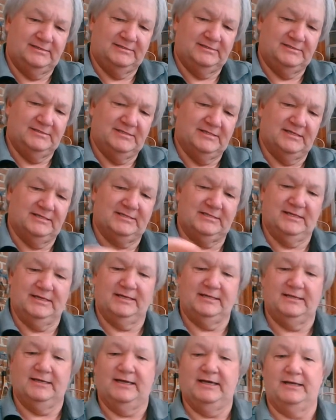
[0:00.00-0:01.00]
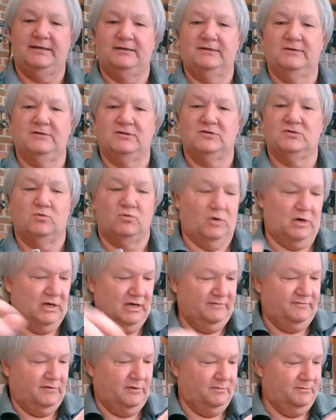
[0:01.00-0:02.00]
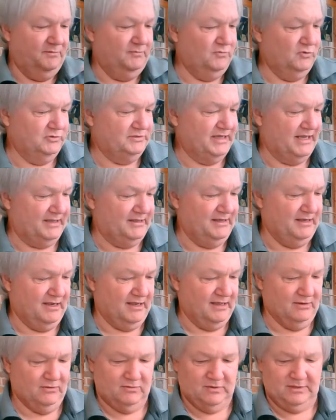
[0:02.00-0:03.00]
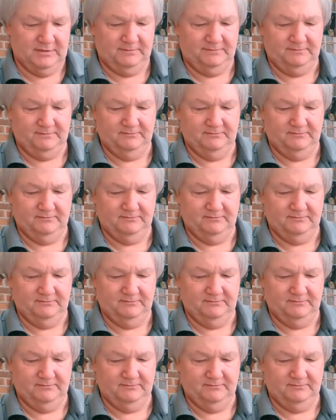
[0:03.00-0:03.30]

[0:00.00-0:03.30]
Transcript: Just like that. There's one of them. We'll take the other one